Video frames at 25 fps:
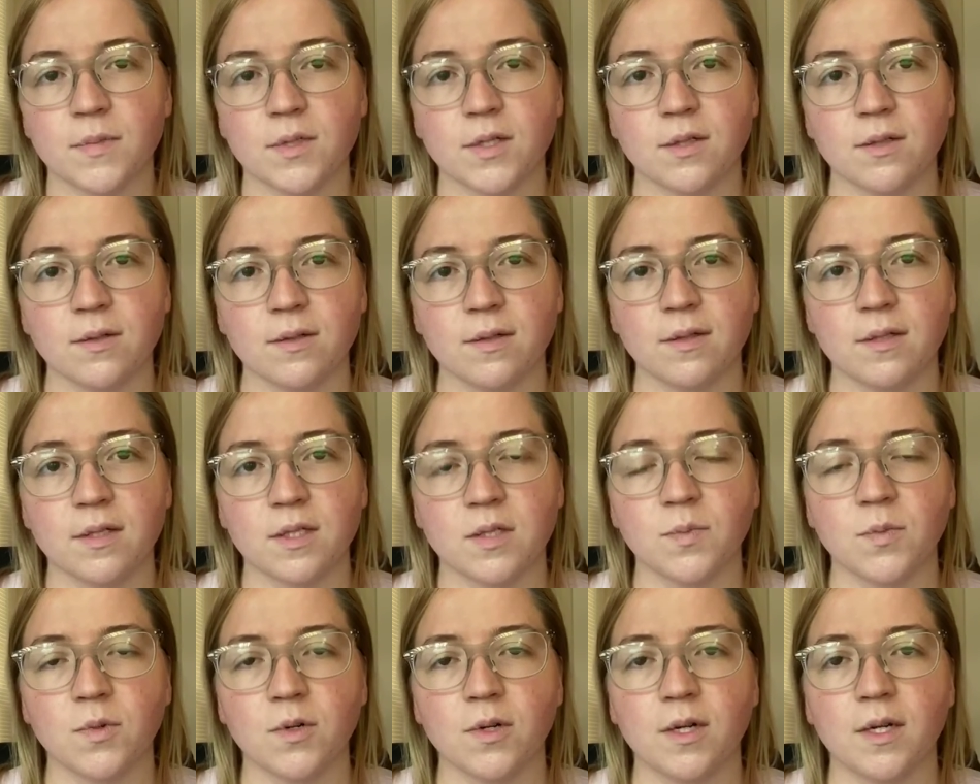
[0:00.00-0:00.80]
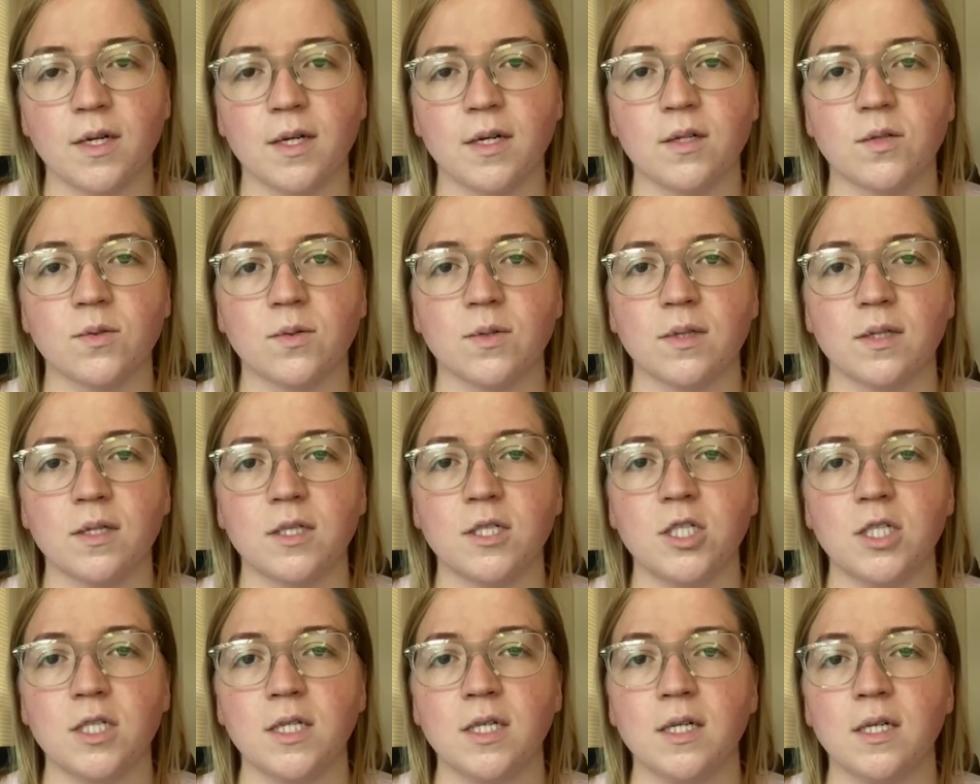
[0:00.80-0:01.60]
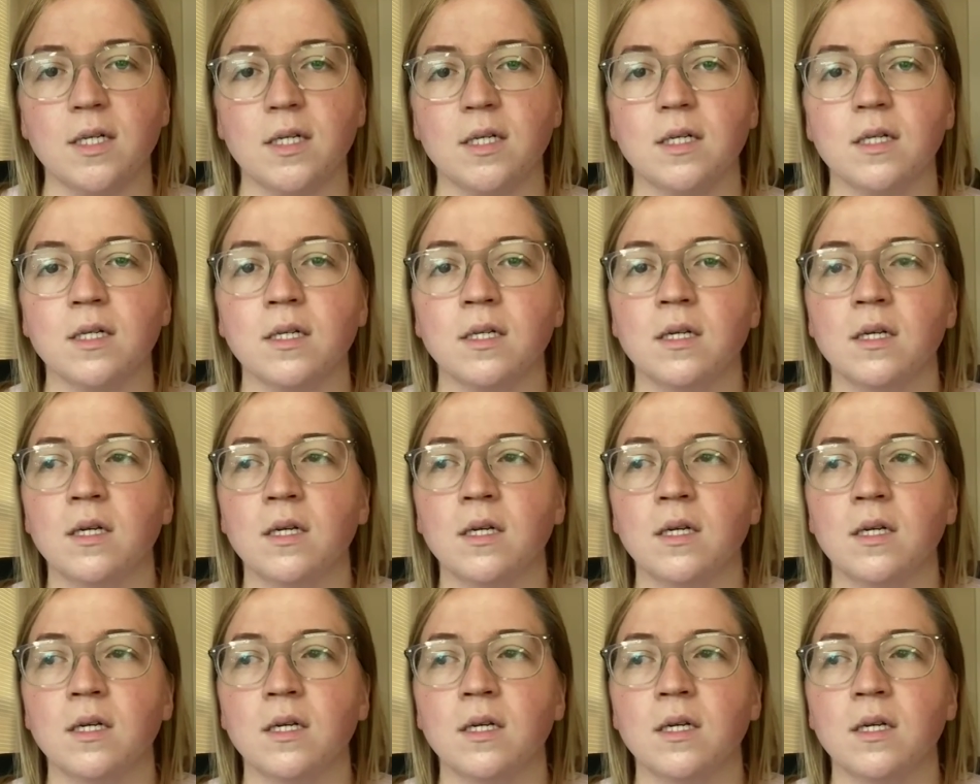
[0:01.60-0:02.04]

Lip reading: early this morning, Dorothy Jean.